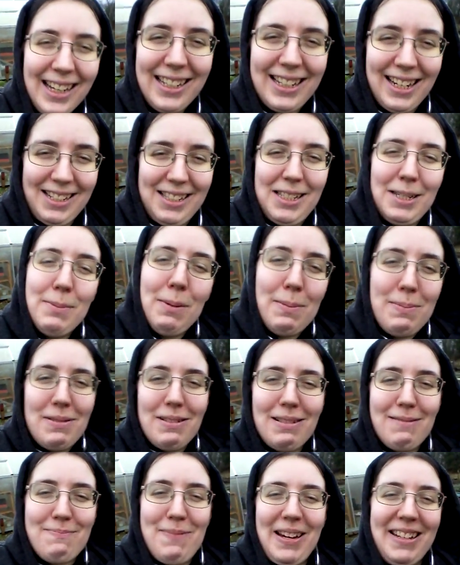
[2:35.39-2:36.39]

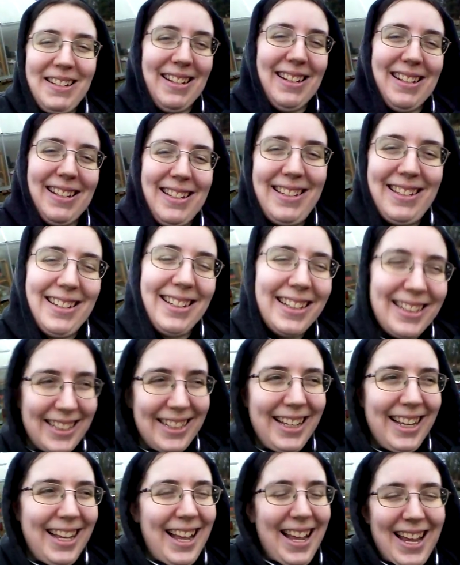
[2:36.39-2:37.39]
Customable bigness
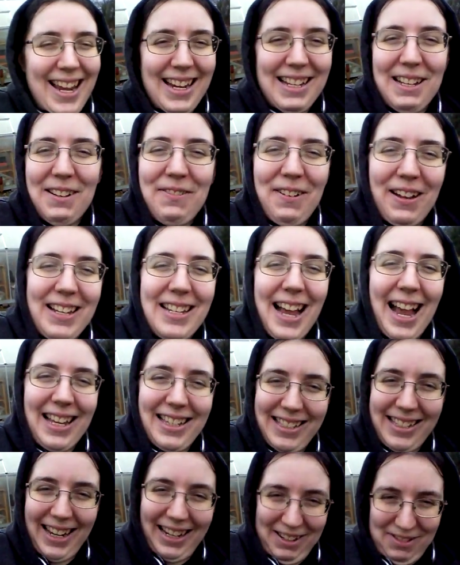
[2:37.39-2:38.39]
is a
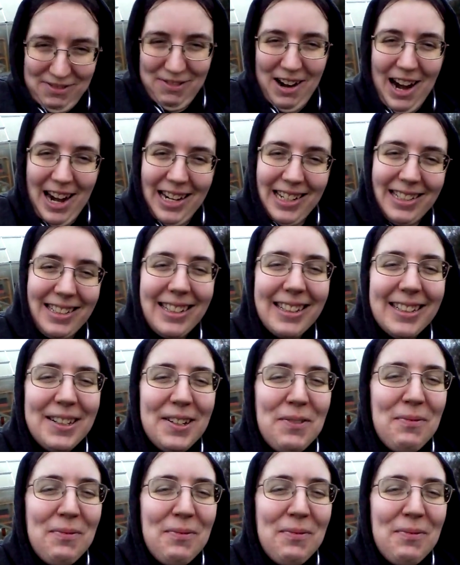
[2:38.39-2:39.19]
fantastic phrase.